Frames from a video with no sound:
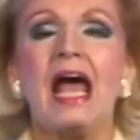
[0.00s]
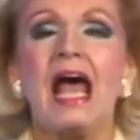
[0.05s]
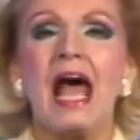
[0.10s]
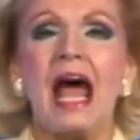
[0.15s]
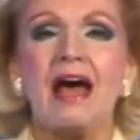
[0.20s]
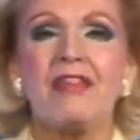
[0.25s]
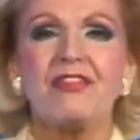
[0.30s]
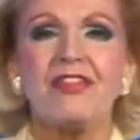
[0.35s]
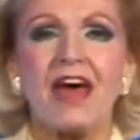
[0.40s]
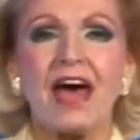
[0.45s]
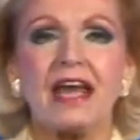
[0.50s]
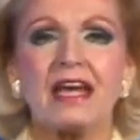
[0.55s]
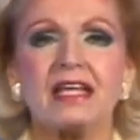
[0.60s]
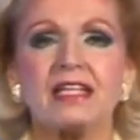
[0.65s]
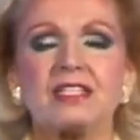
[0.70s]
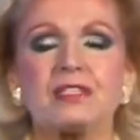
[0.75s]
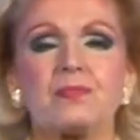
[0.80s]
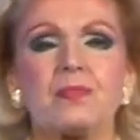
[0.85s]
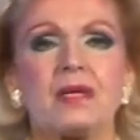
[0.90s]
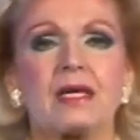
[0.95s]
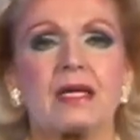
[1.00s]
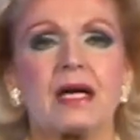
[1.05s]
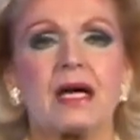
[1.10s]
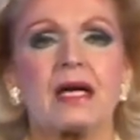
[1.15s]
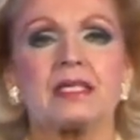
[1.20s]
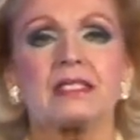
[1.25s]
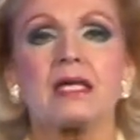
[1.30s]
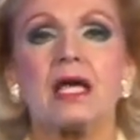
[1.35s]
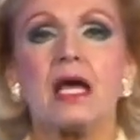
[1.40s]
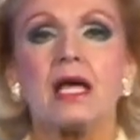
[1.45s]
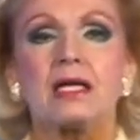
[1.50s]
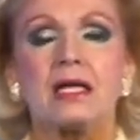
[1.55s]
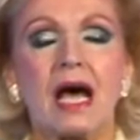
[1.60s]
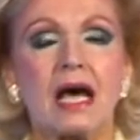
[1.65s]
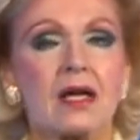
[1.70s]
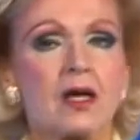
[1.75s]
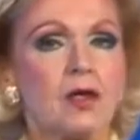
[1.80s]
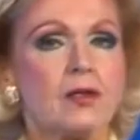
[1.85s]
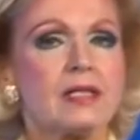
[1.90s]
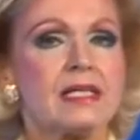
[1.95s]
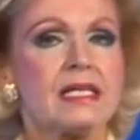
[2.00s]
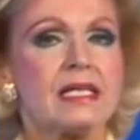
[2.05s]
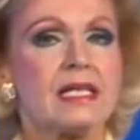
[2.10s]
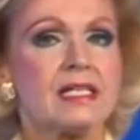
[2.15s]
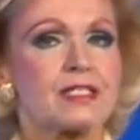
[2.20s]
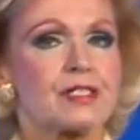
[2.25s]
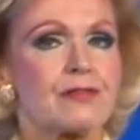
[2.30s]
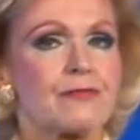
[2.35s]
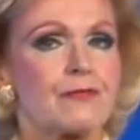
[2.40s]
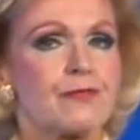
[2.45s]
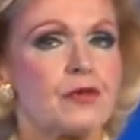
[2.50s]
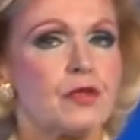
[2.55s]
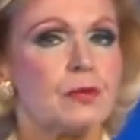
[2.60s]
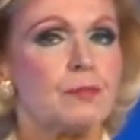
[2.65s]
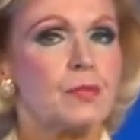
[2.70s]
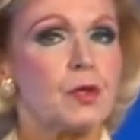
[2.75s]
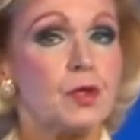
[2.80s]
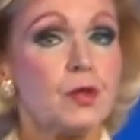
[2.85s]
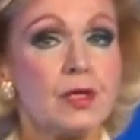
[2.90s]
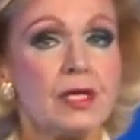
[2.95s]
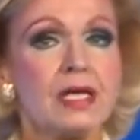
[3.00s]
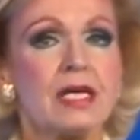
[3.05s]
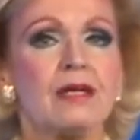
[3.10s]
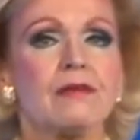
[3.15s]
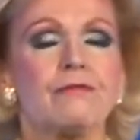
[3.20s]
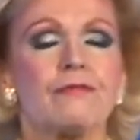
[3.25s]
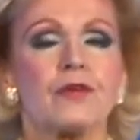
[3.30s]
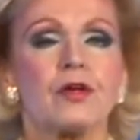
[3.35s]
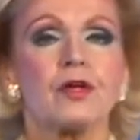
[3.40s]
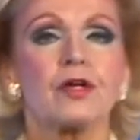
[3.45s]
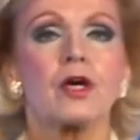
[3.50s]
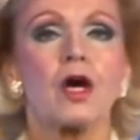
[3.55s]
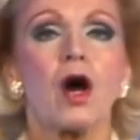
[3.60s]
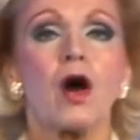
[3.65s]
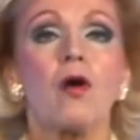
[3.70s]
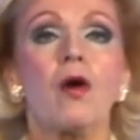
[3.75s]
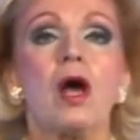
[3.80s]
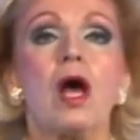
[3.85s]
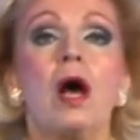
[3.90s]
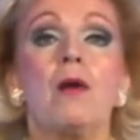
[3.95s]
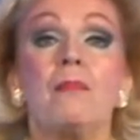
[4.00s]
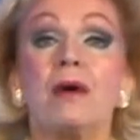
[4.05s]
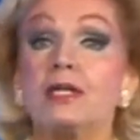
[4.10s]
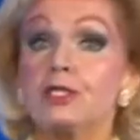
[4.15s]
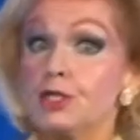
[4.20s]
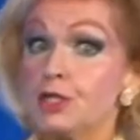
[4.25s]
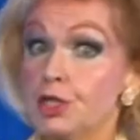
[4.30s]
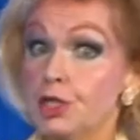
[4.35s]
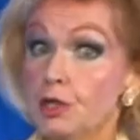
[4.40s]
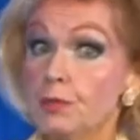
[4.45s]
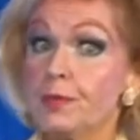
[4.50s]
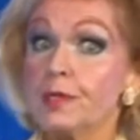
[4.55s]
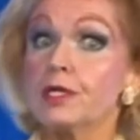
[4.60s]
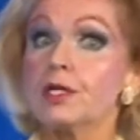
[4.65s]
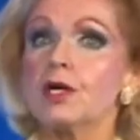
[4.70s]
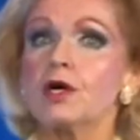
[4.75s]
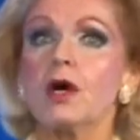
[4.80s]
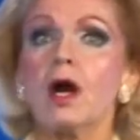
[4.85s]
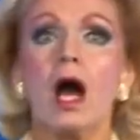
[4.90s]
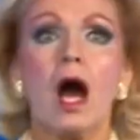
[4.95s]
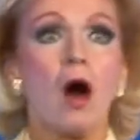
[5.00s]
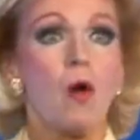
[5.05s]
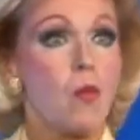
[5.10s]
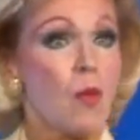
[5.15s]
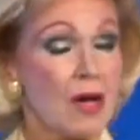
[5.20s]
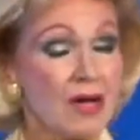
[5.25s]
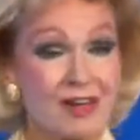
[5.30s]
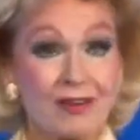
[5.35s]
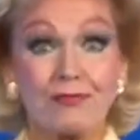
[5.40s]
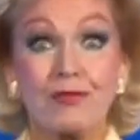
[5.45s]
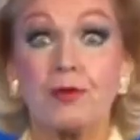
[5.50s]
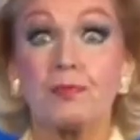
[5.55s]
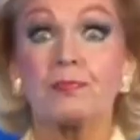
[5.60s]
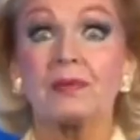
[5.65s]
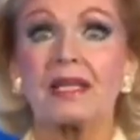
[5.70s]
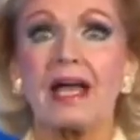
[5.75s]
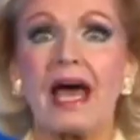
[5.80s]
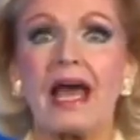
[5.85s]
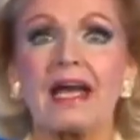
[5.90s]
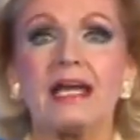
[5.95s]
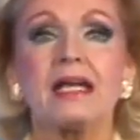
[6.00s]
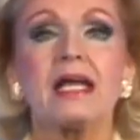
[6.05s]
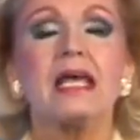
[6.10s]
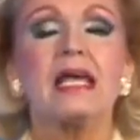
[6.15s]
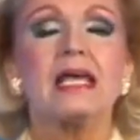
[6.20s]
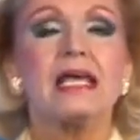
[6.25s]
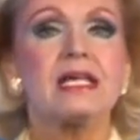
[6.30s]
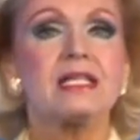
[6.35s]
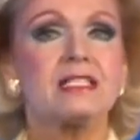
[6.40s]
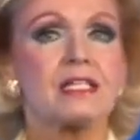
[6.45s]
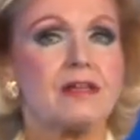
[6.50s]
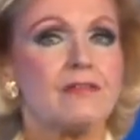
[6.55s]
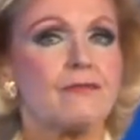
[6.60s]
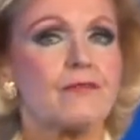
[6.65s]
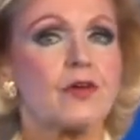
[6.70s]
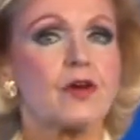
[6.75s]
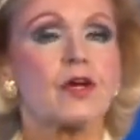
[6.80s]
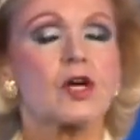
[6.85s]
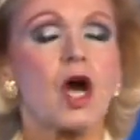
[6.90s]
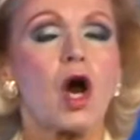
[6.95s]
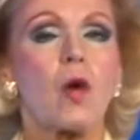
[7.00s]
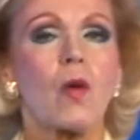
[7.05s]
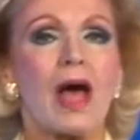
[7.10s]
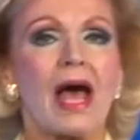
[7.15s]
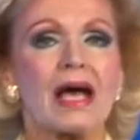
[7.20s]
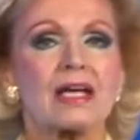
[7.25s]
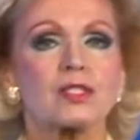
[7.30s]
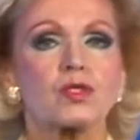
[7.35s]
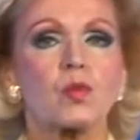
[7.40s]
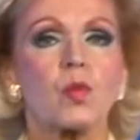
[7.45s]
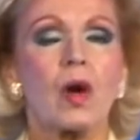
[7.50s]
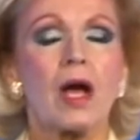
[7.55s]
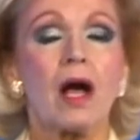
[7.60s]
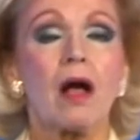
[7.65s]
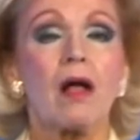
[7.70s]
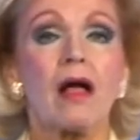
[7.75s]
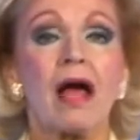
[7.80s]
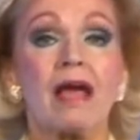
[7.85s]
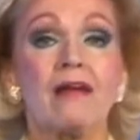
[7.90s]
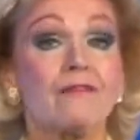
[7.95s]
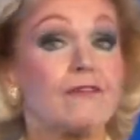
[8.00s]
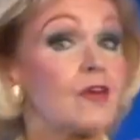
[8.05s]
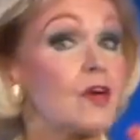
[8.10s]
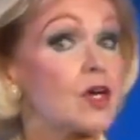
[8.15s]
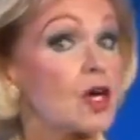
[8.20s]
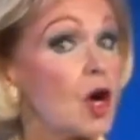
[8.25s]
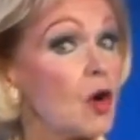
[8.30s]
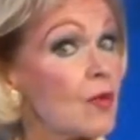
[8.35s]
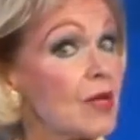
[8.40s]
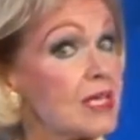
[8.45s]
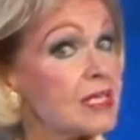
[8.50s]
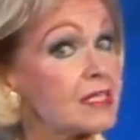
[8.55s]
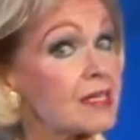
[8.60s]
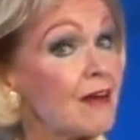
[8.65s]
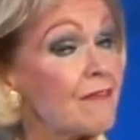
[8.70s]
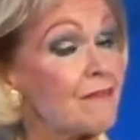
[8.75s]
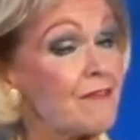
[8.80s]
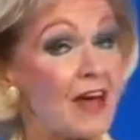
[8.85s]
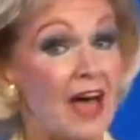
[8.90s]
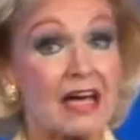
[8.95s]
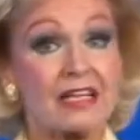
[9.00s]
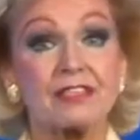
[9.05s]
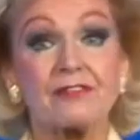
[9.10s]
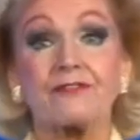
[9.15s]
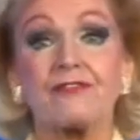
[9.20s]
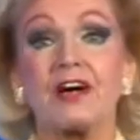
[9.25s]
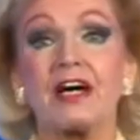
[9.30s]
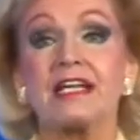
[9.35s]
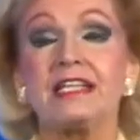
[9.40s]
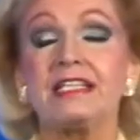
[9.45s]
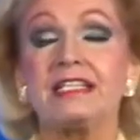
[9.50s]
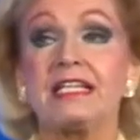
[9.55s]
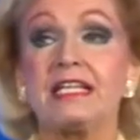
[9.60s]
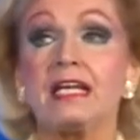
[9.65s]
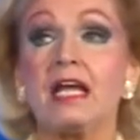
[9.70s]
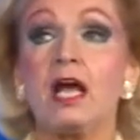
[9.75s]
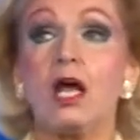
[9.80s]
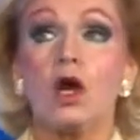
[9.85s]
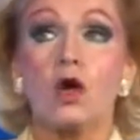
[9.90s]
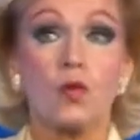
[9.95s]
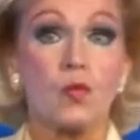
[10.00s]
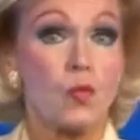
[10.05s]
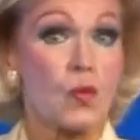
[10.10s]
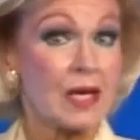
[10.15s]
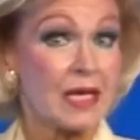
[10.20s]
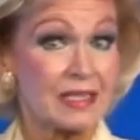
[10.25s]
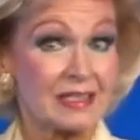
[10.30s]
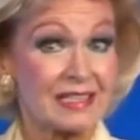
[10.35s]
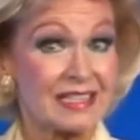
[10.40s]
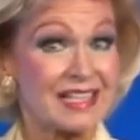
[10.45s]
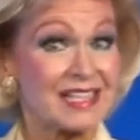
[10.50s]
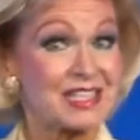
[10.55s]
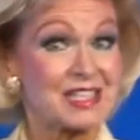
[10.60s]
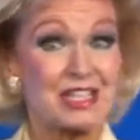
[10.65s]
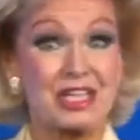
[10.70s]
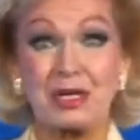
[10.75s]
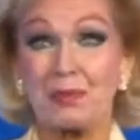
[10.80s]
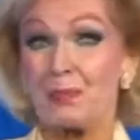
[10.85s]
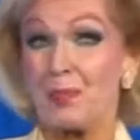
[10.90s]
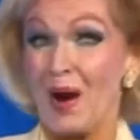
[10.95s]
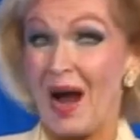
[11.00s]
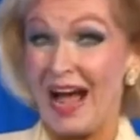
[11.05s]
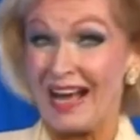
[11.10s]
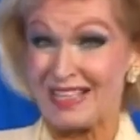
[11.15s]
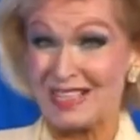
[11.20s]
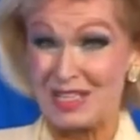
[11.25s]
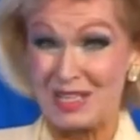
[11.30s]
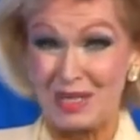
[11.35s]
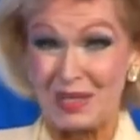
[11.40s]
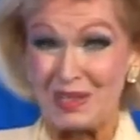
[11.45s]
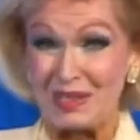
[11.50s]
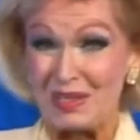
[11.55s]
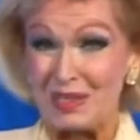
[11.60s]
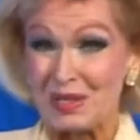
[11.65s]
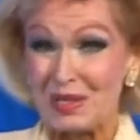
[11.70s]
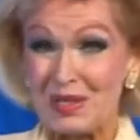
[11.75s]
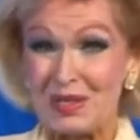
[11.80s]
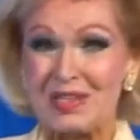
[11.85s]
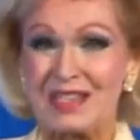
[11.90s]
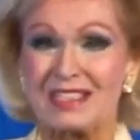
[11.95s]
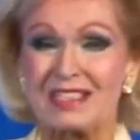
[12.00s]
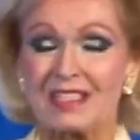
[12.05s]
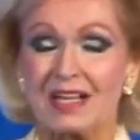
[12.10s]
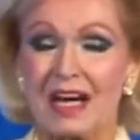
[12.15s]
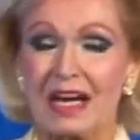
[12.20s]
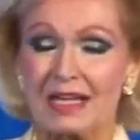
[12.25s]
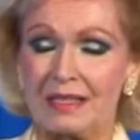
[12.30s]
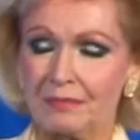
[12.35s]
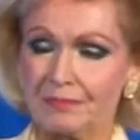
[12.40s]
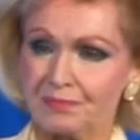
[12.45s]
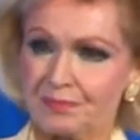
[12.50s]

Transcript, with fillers: And that is because not only is the full moon in Virgo, but Jupiter, a wonderful planet, is in Virgo as well. And Virgo is a fact finding, realistic, practical Earth sign.